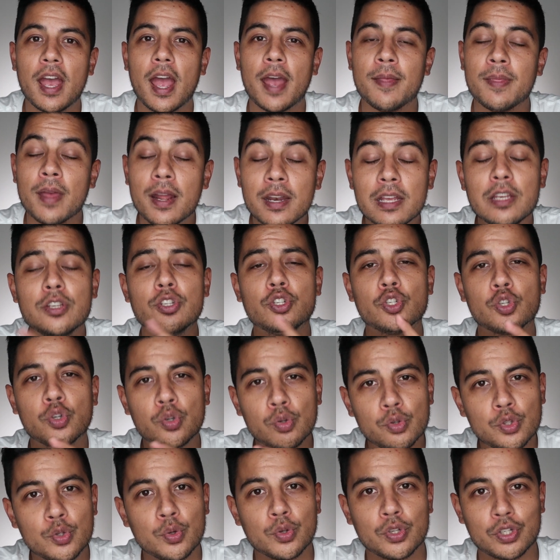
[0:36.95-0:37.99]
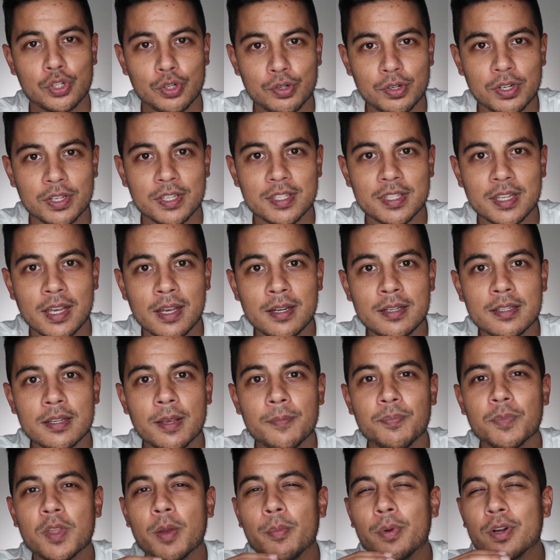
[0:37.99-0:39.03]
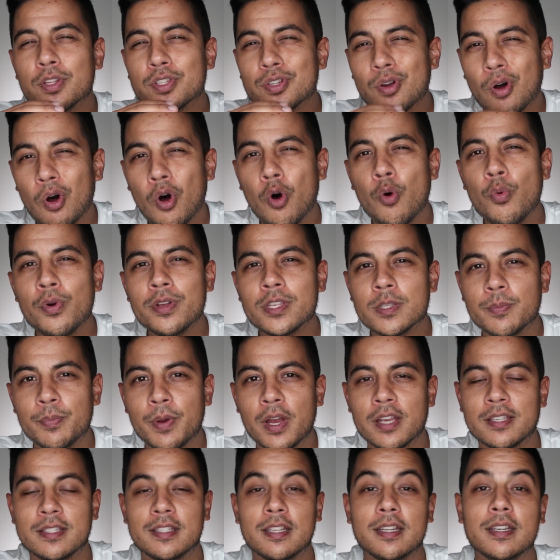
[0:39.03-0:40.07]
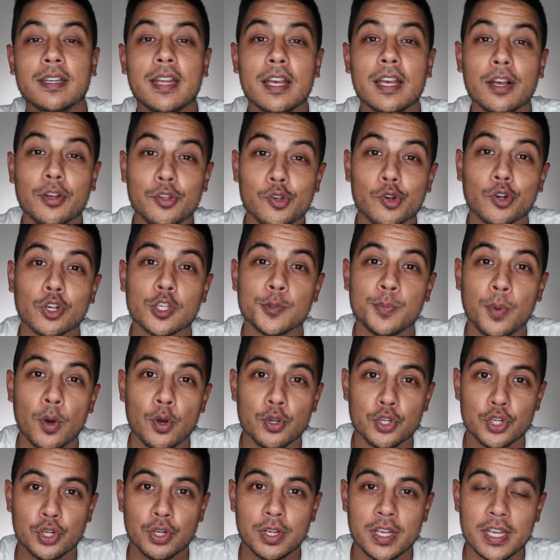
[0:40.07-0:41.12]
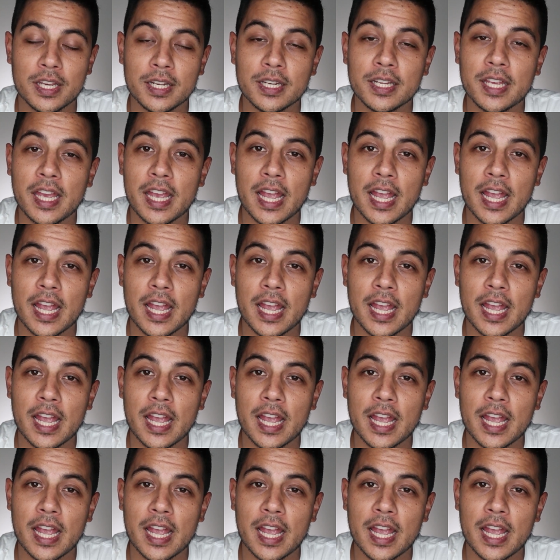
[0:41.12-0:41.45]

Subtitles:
and that is true to a certain extent, but it's always best to nail your exposure in